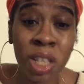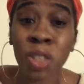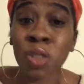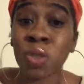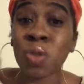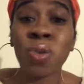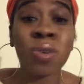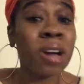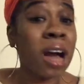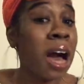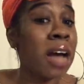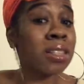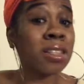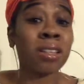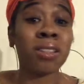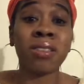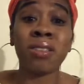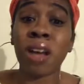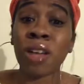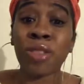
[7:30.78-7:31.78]
you guys
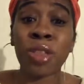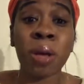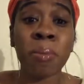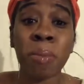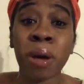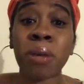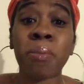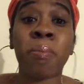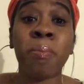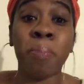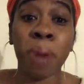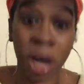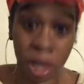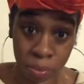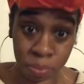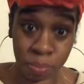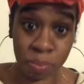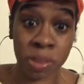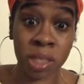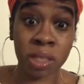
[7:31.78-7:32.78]
are nothing but
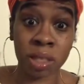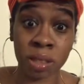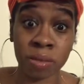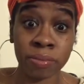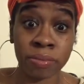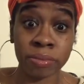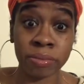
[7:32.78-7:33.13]
bums.